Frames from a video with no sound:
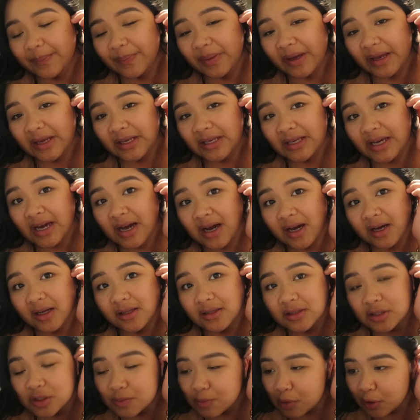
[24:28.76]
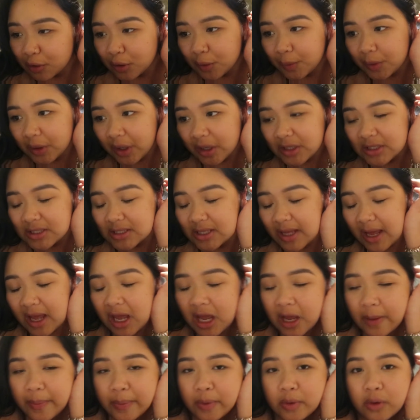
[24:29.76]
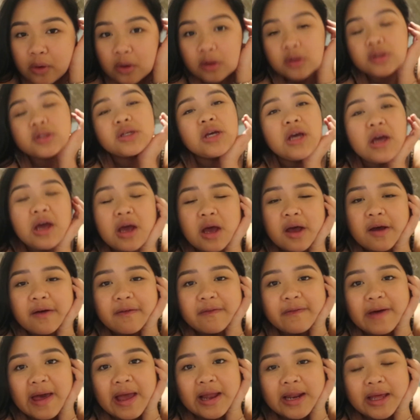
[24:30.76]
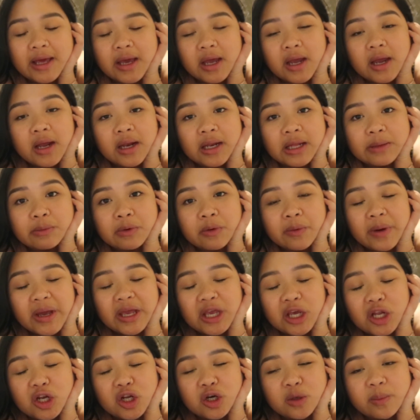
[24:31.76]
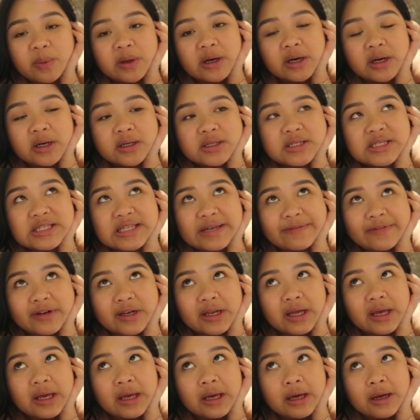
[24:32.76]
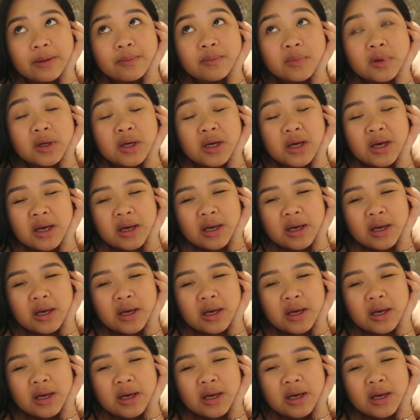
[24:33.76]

But yeah, tomorrow we're going to the airport fairly early. We're waking up at 7 a.m.